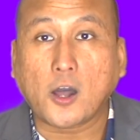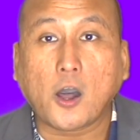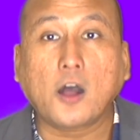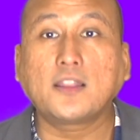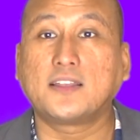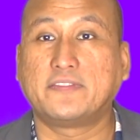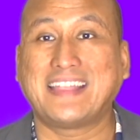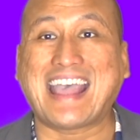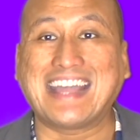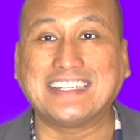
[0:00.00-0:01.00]
All of
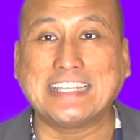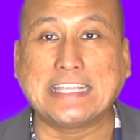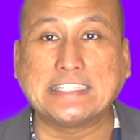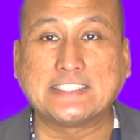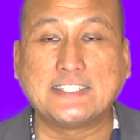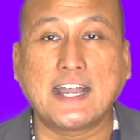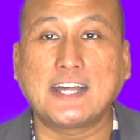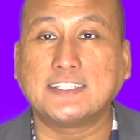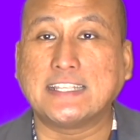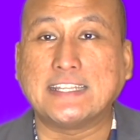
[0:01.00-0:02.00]
that is
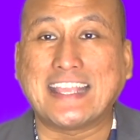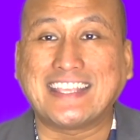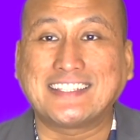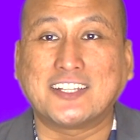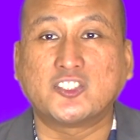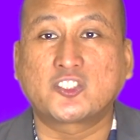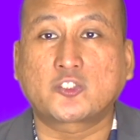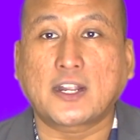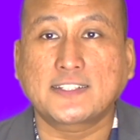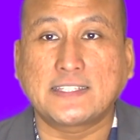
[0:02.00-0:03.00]
done in a
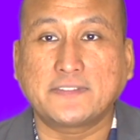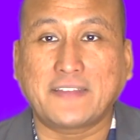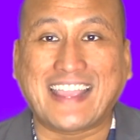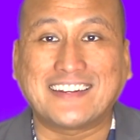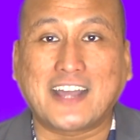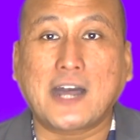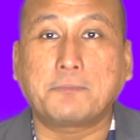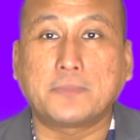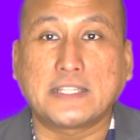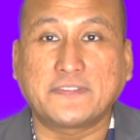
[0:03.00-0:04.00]
constructive and
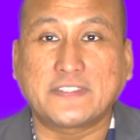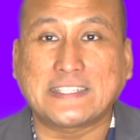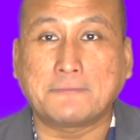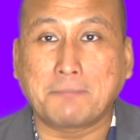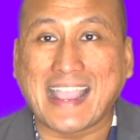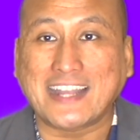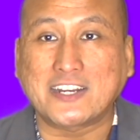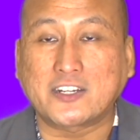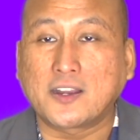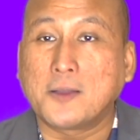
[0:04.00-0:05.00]
uplifting
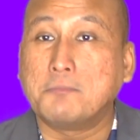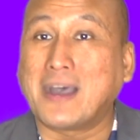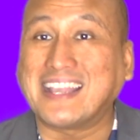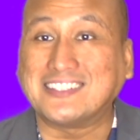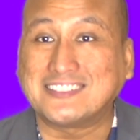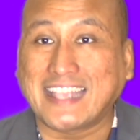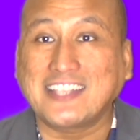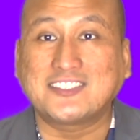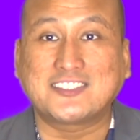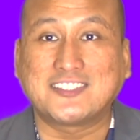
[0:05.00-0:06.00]
manner by
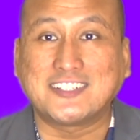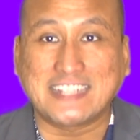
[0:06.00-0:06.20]
Taste the